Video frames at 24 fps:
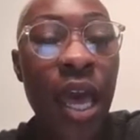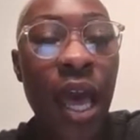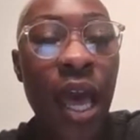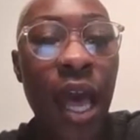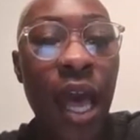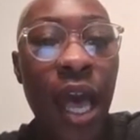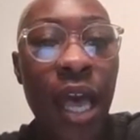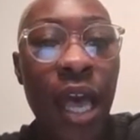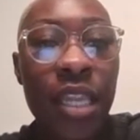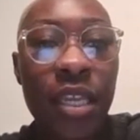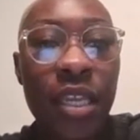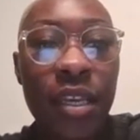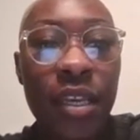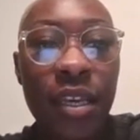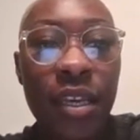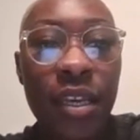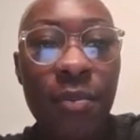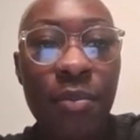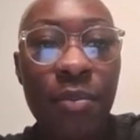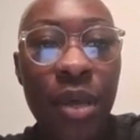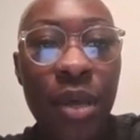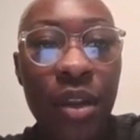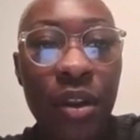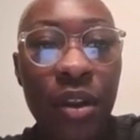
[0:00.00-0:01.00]
I did get a
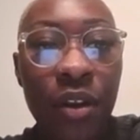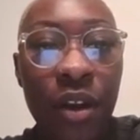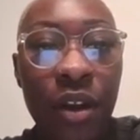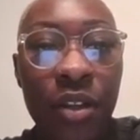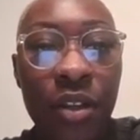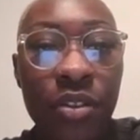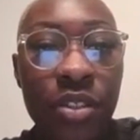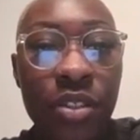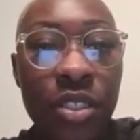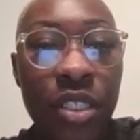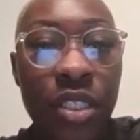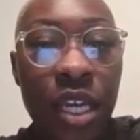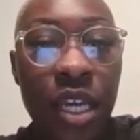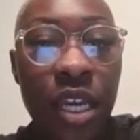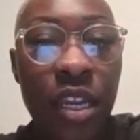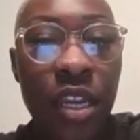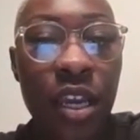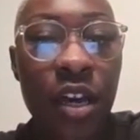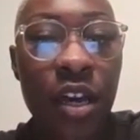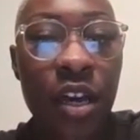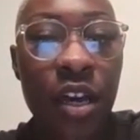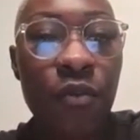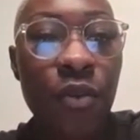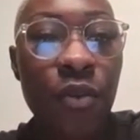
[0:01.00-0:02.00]
better
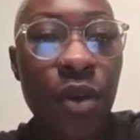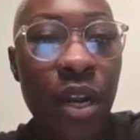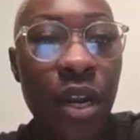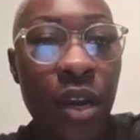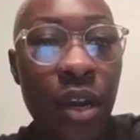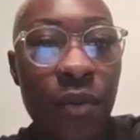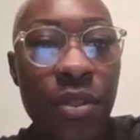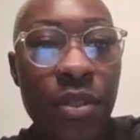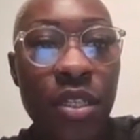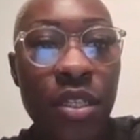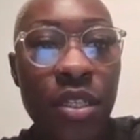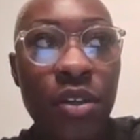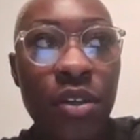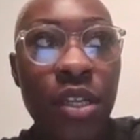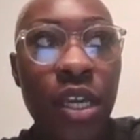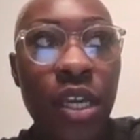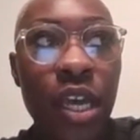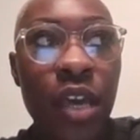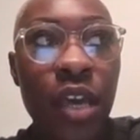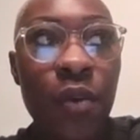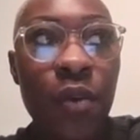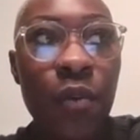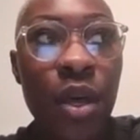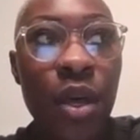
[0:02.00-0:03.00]
understanding of what I was
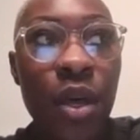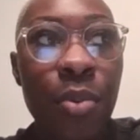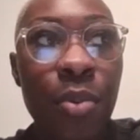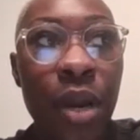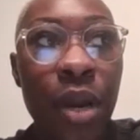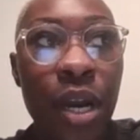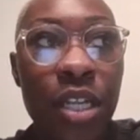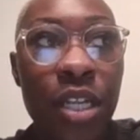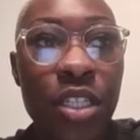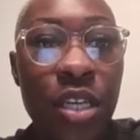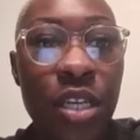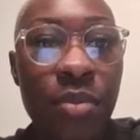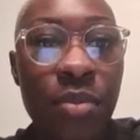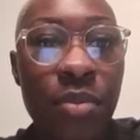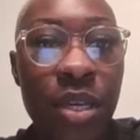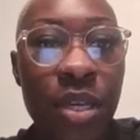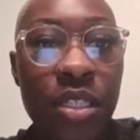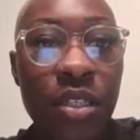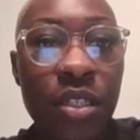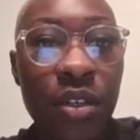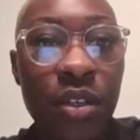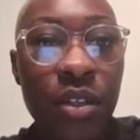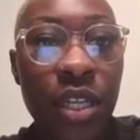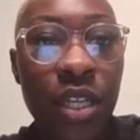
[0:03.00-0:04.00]
learning and what
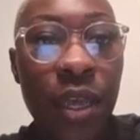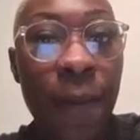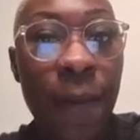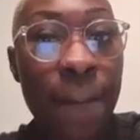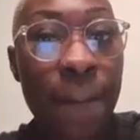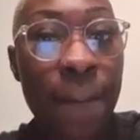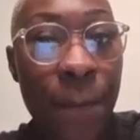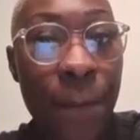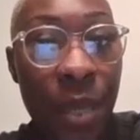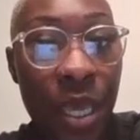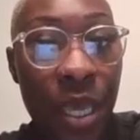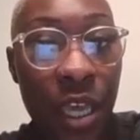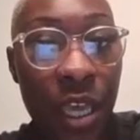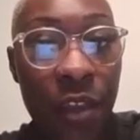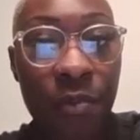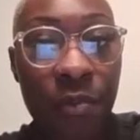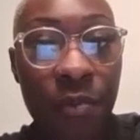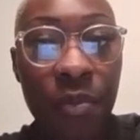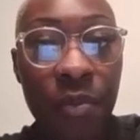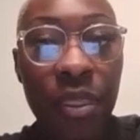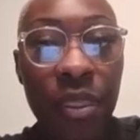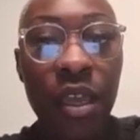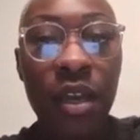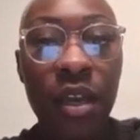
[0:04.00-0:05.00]
project-based learning meant.
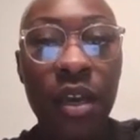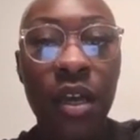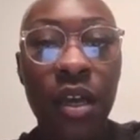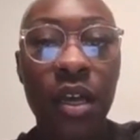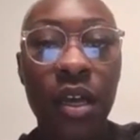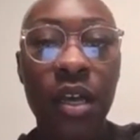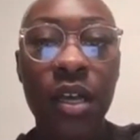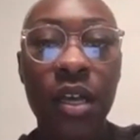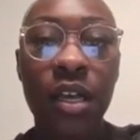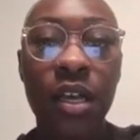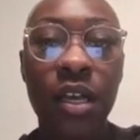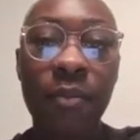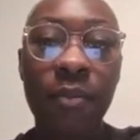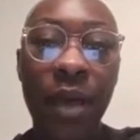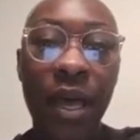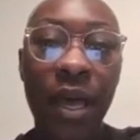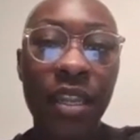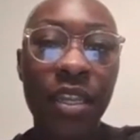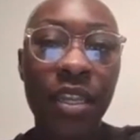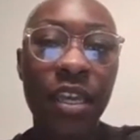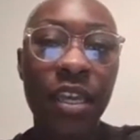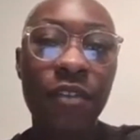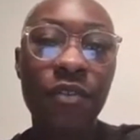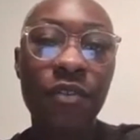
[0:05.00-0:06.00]
I
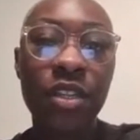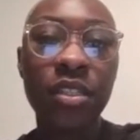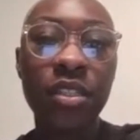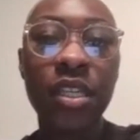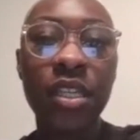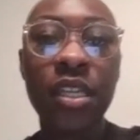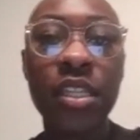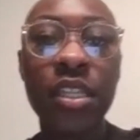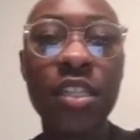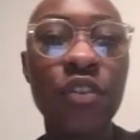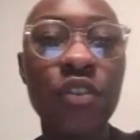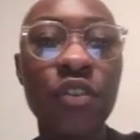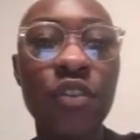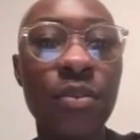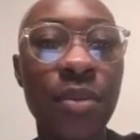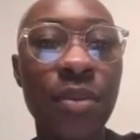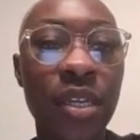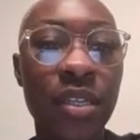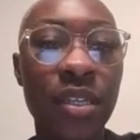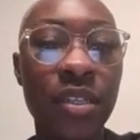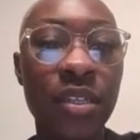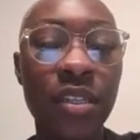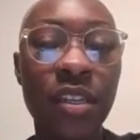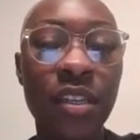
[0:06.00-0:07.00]
definitely think this would have
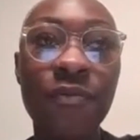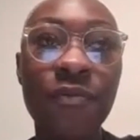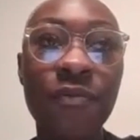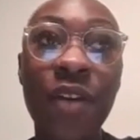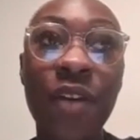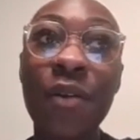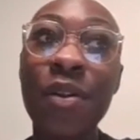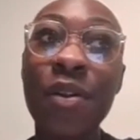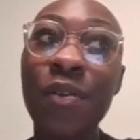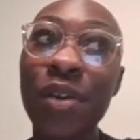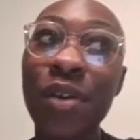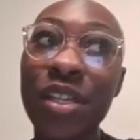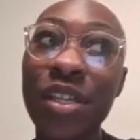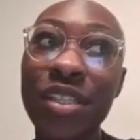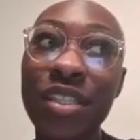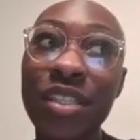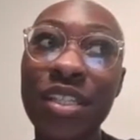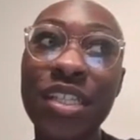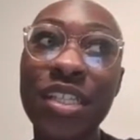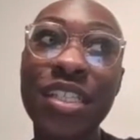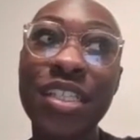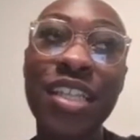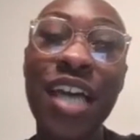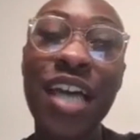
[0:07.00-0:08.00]
been, if I would have read
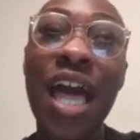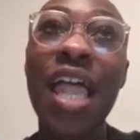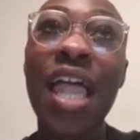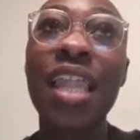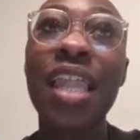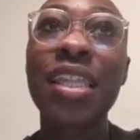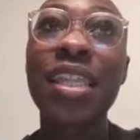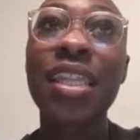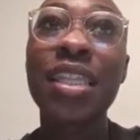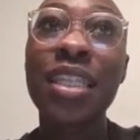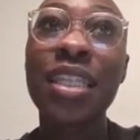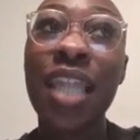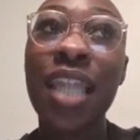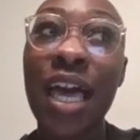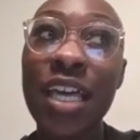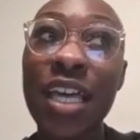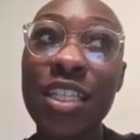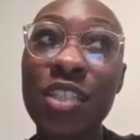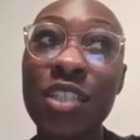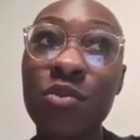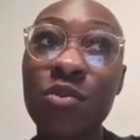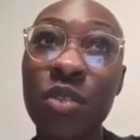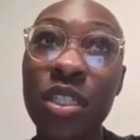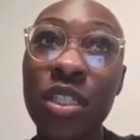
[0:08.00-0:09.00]
this
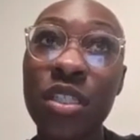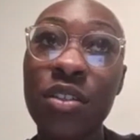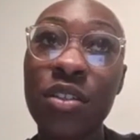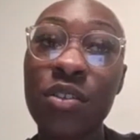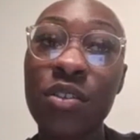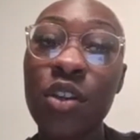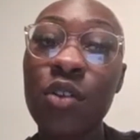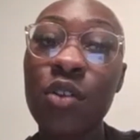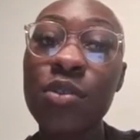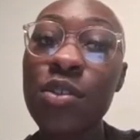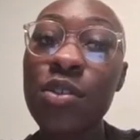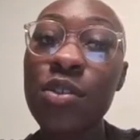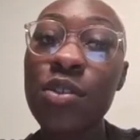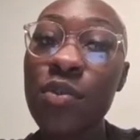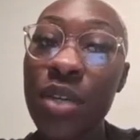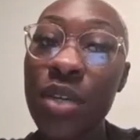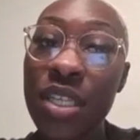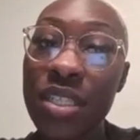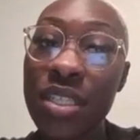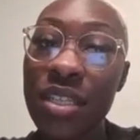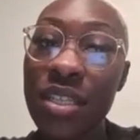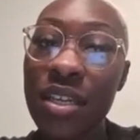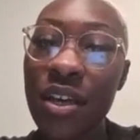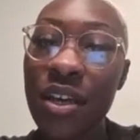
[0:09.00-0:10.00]
2
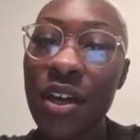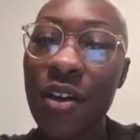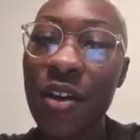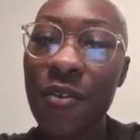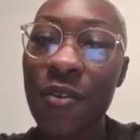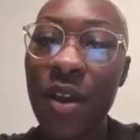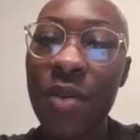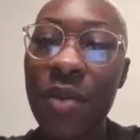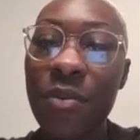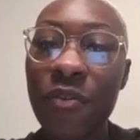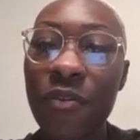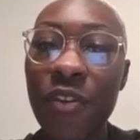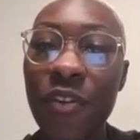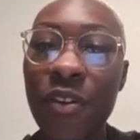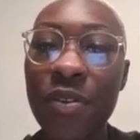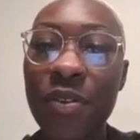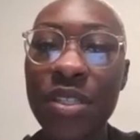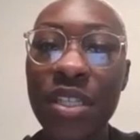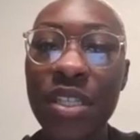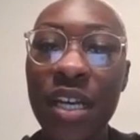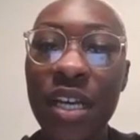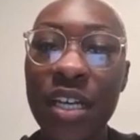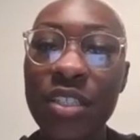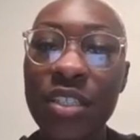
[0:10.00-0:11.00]
weeks ago, right before we
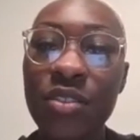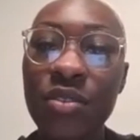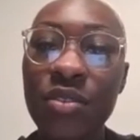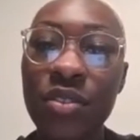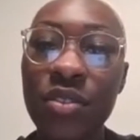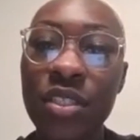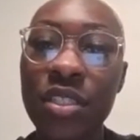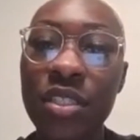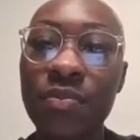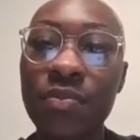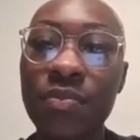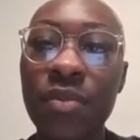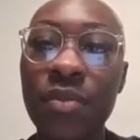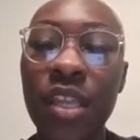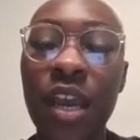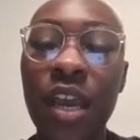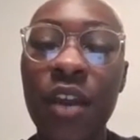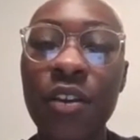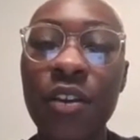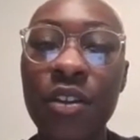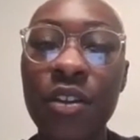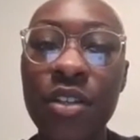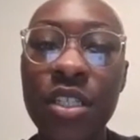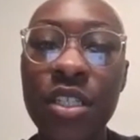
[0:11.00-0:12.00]
took
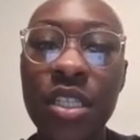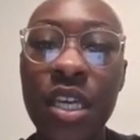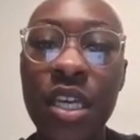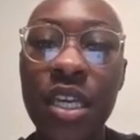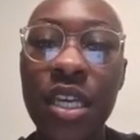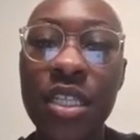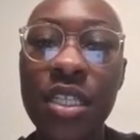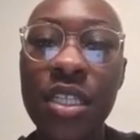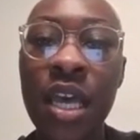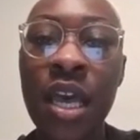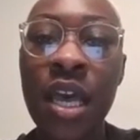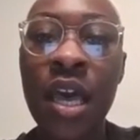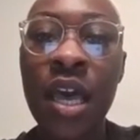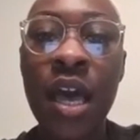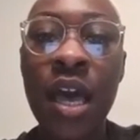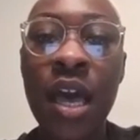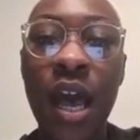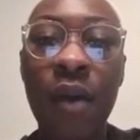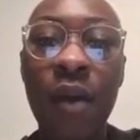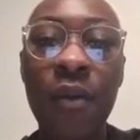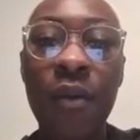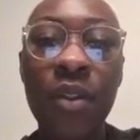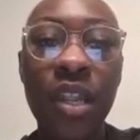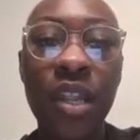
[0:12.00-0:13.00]
our unit test,
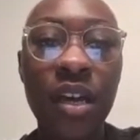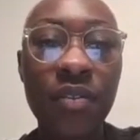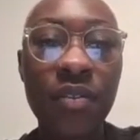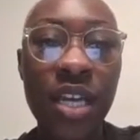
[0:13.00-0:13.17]
I would